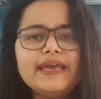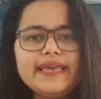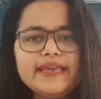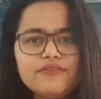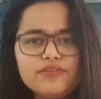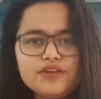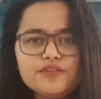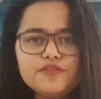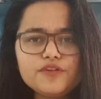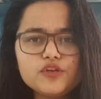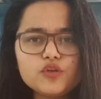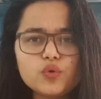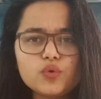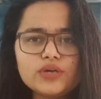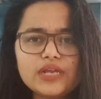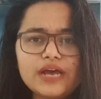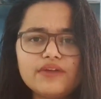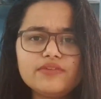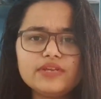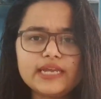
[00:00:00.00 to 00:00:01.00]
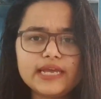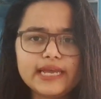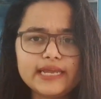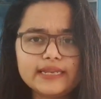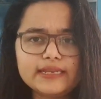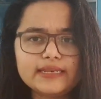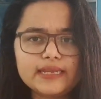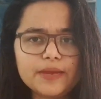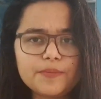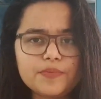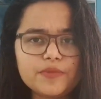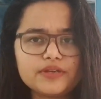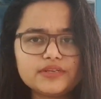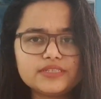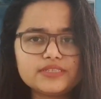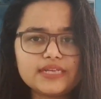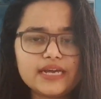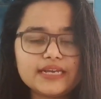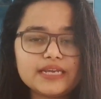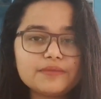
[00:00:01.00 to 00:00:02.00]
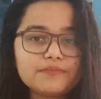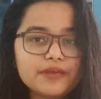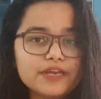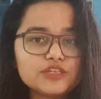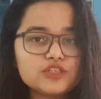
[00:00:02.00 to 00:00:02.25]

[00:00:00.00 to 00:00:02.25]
Even if you don't have an in-depth understanding,